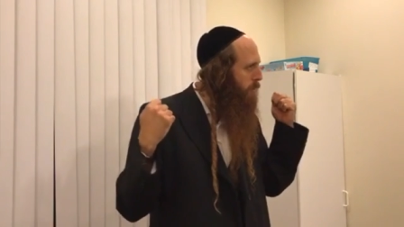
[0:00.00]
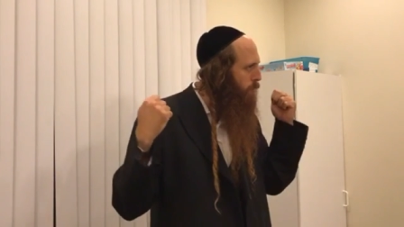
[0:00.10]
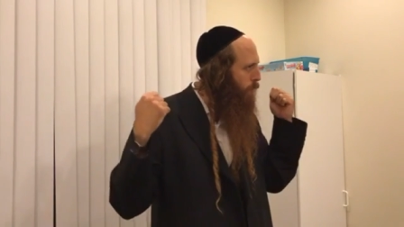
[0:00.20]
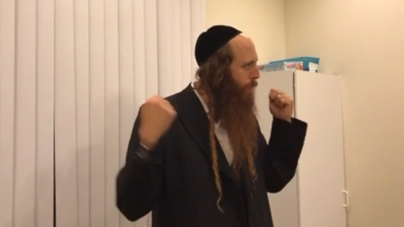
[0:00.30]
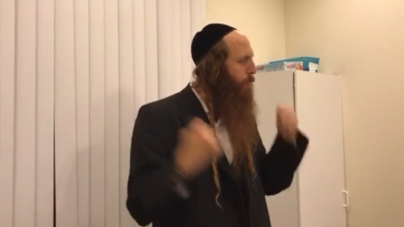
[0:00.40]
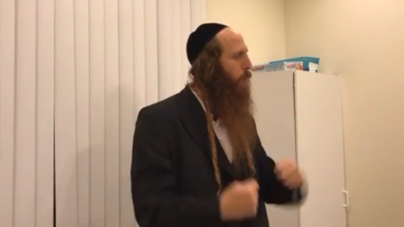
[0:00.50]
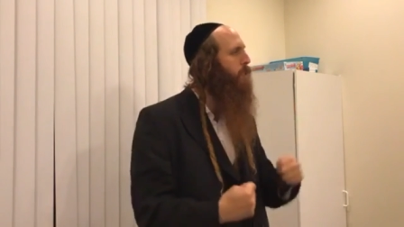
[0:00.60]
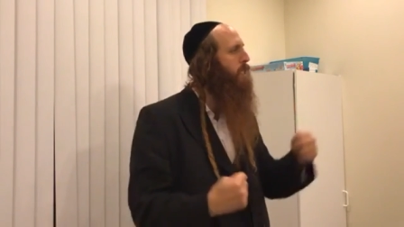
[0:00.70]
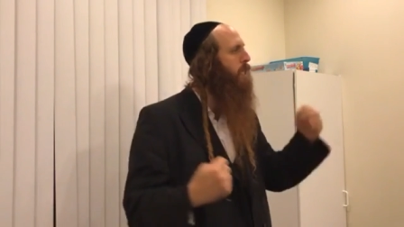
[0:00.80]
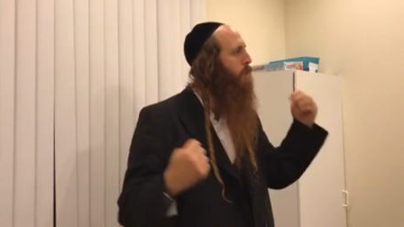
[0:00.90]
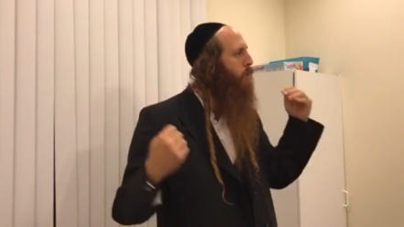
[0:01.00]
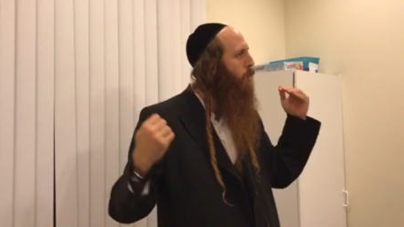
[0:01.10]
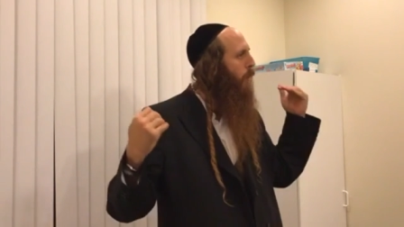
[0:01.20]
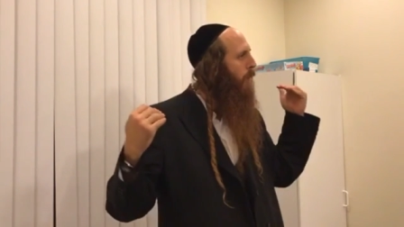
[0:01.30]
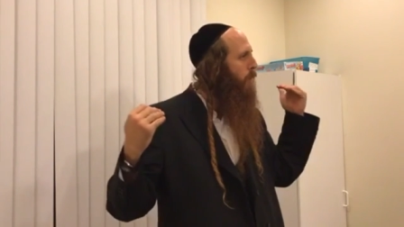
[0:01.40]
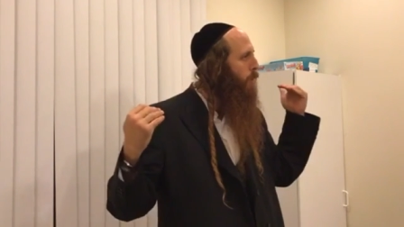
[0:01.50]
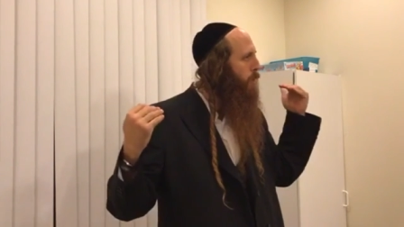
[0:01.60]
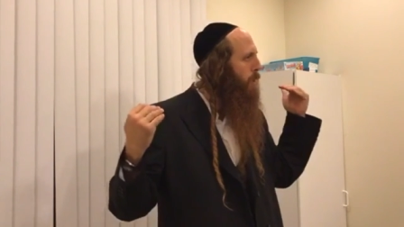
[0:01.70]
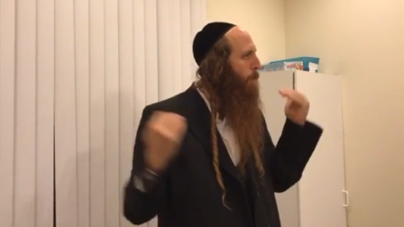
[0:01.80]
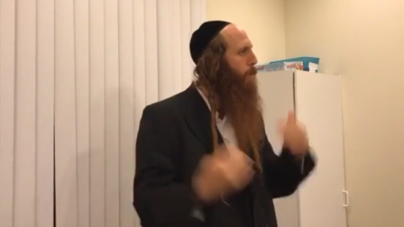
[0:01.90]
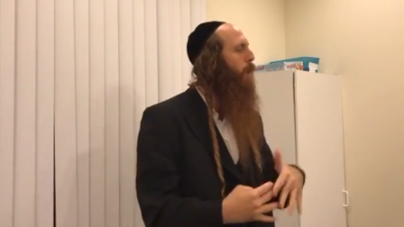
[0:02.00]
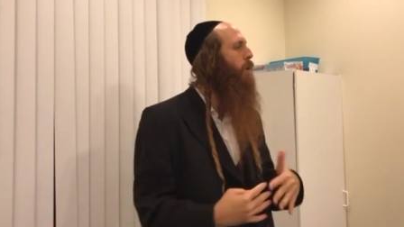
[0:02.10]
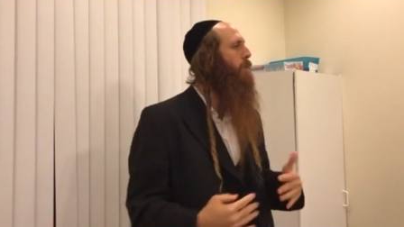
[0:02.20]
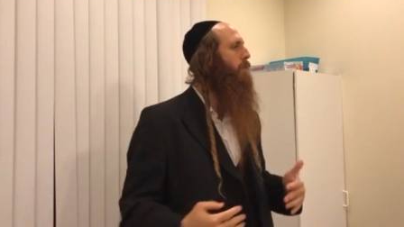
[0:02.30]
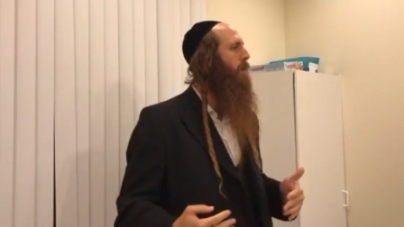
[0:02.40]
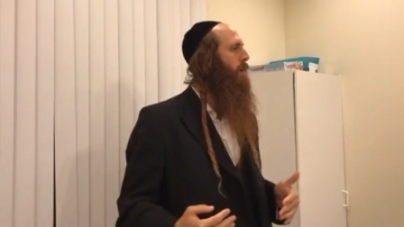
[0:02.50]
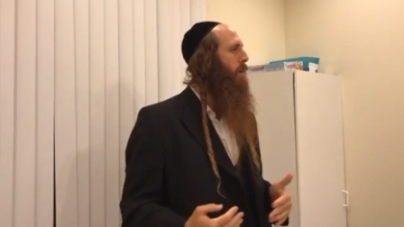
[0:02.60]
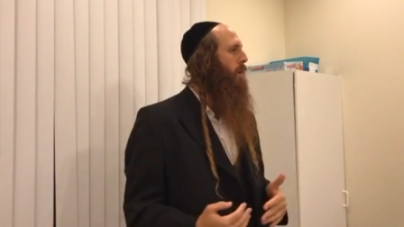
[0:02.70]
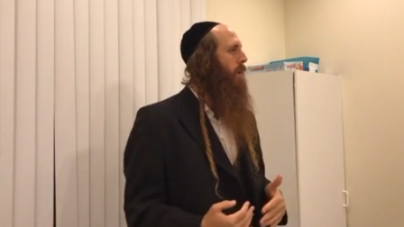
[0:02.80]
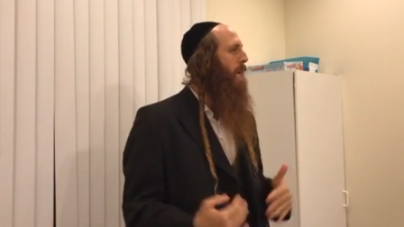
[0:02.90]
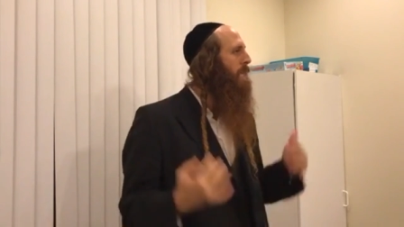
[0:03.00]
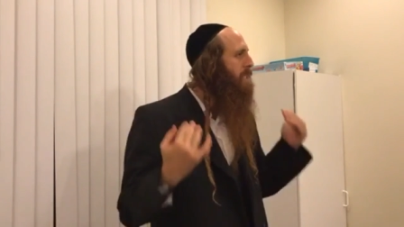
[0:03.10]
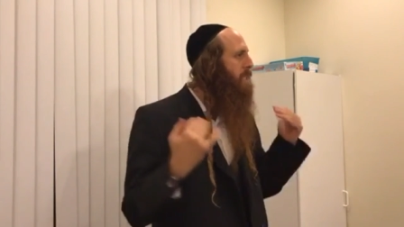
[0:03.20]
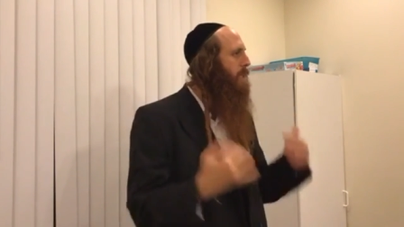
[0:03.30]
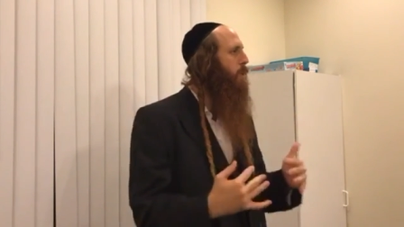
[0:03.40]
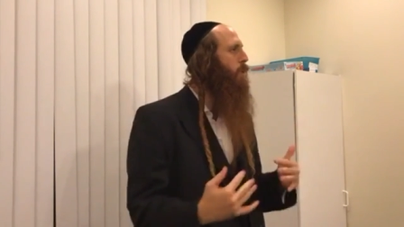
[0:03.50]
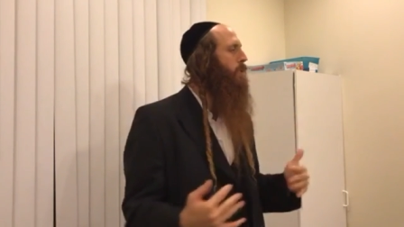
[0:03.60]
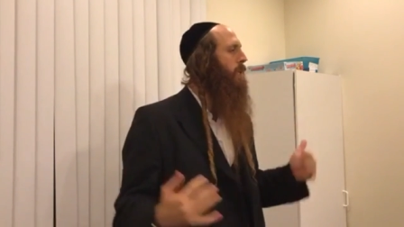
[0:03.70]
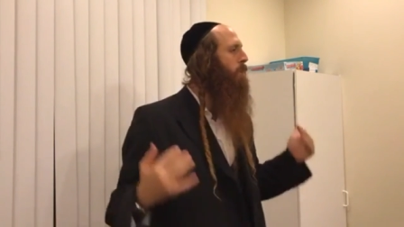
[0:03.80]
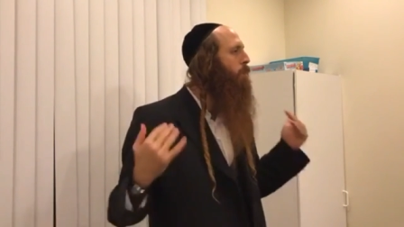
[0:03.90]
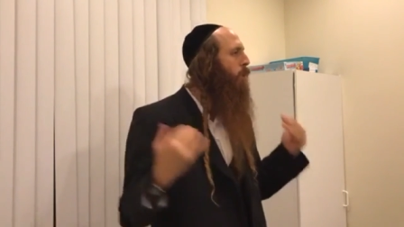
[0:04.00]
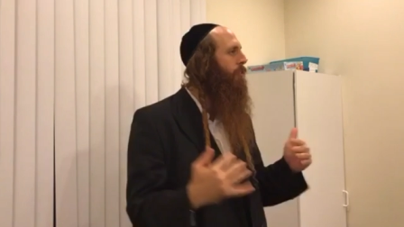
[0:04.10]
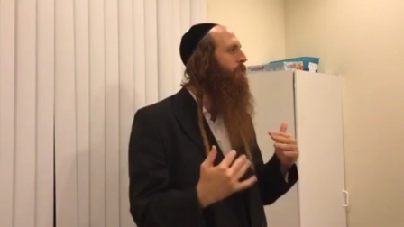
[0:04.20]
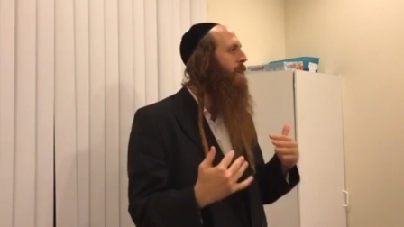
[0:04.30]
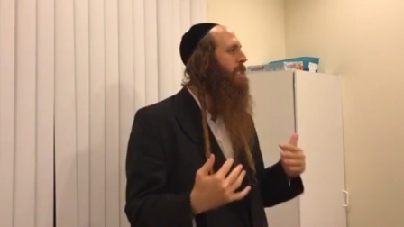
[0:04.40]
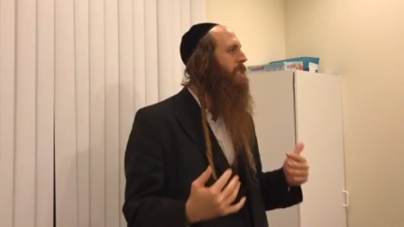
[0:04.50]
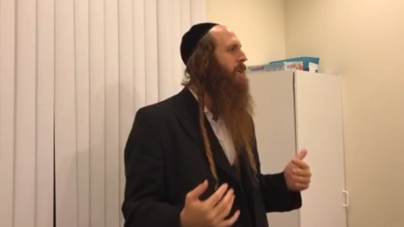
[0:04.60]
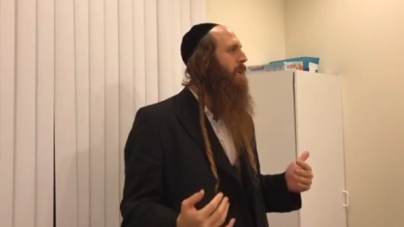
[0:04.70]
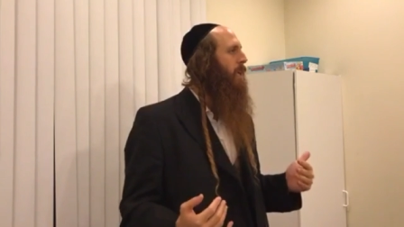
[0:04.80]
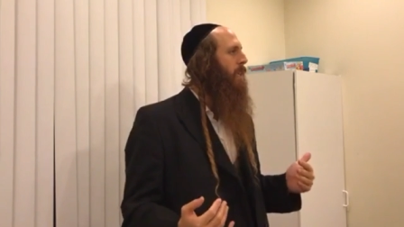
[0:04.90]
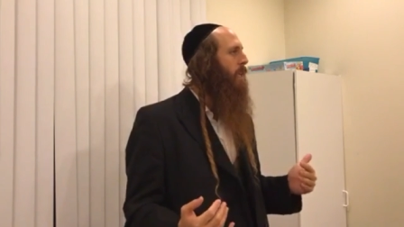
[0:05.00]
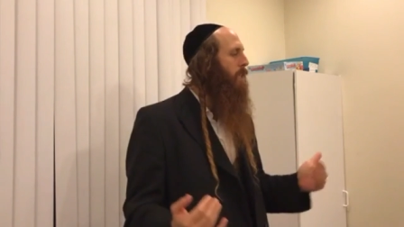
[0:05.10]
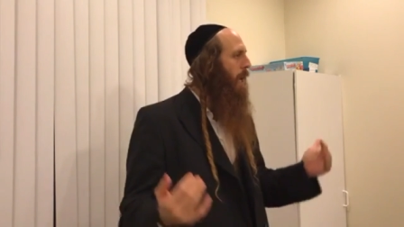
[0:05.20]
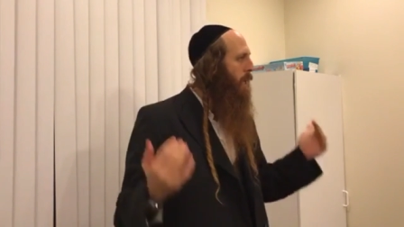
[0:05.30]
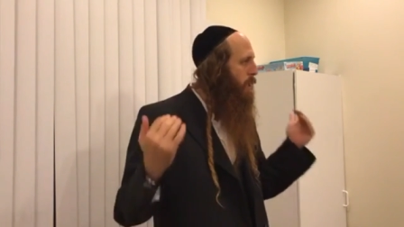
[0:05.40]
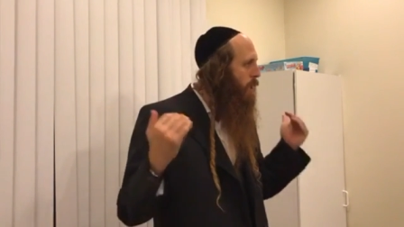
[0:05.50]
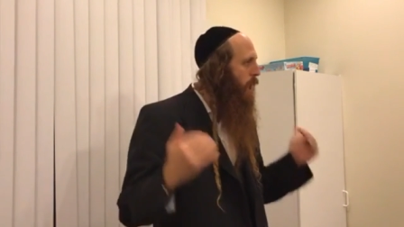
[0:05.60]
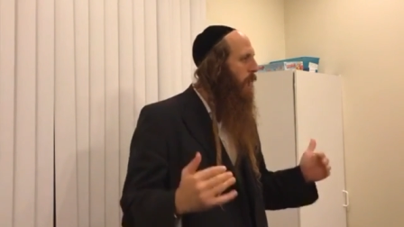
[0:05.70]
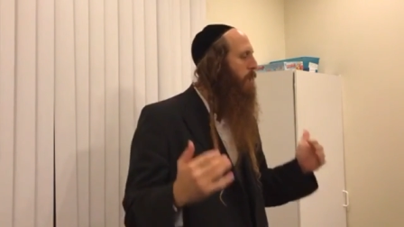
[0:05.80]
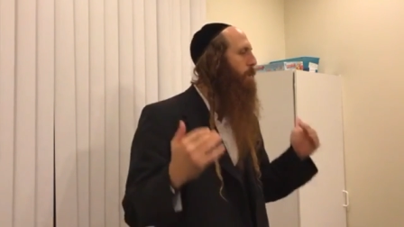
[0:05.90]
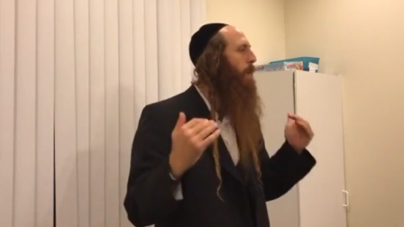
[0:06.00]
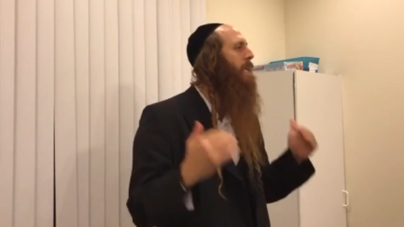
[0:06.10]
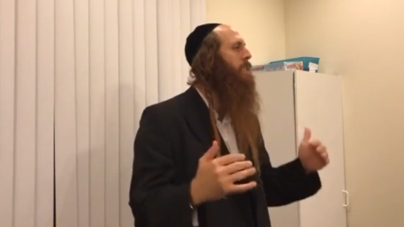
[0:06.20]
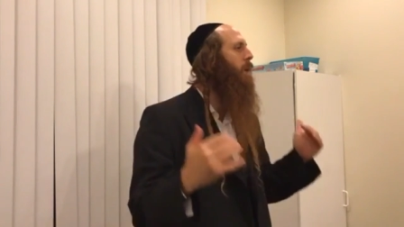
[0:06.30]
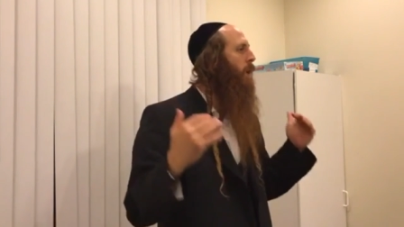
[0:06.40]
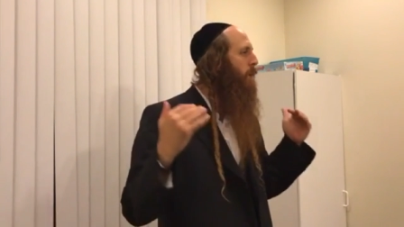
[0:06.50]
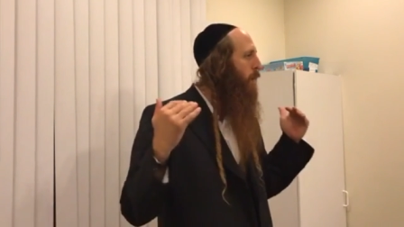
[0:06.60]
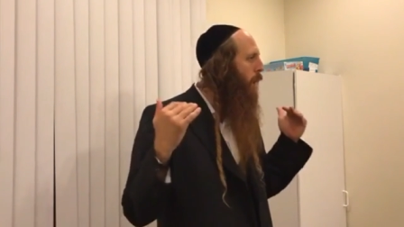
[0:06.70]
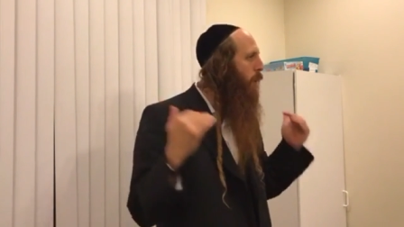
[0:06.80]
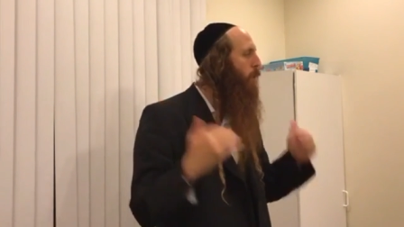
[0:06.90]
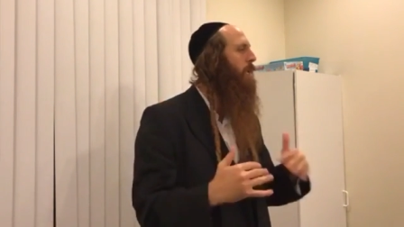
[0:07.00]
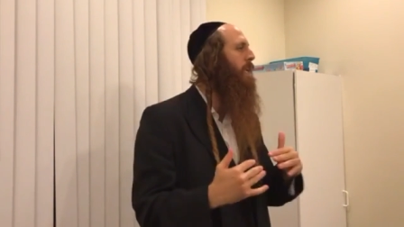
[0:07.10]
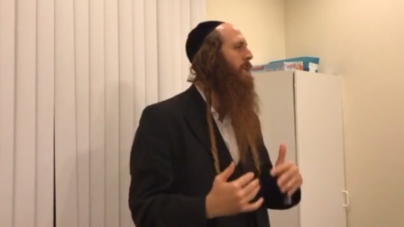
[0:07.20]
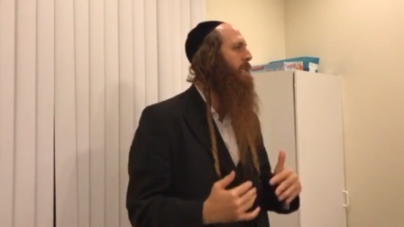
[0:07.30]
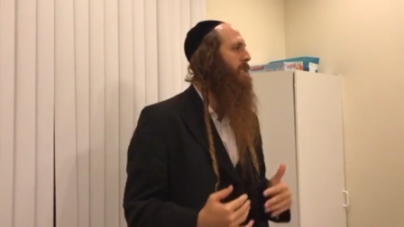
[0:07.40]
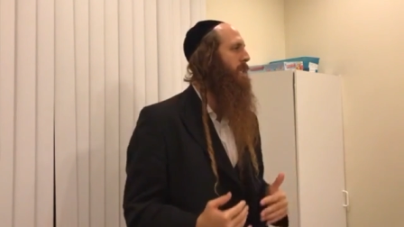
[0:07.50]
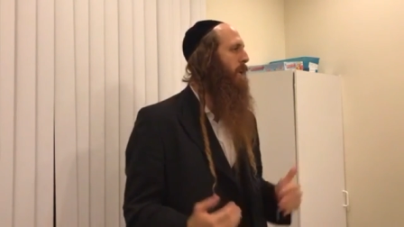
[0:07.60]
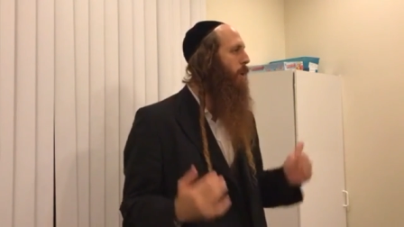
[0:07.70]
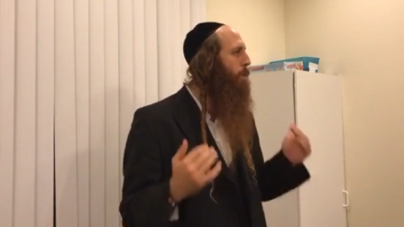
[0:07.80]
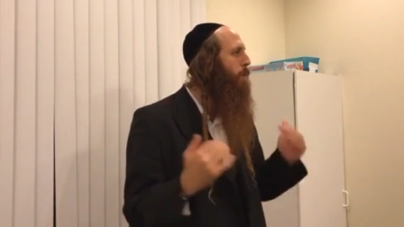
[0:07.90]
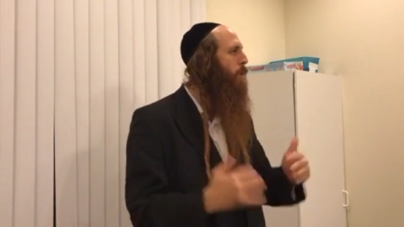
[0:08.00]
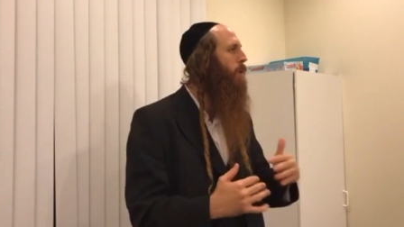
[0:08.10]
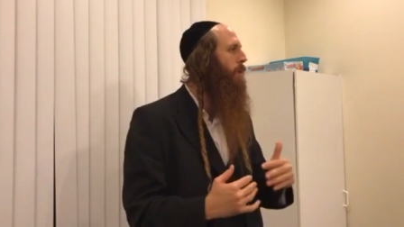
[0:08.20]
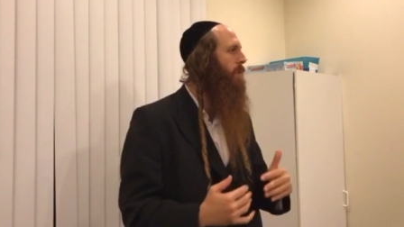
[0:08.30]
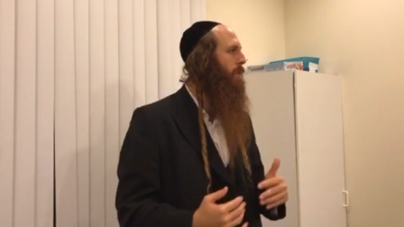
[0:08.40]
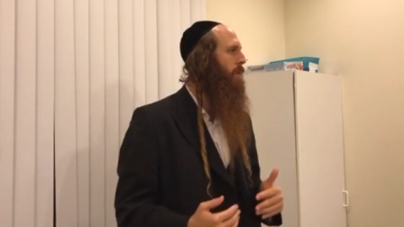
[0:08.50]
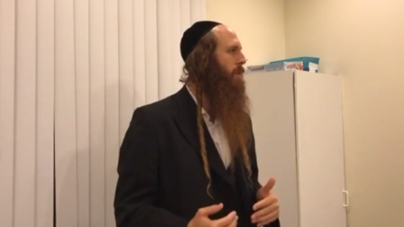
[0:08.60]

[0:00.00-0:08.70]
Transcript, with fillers: refusing to, to support institutes and movements that are not based on holiness and on purity.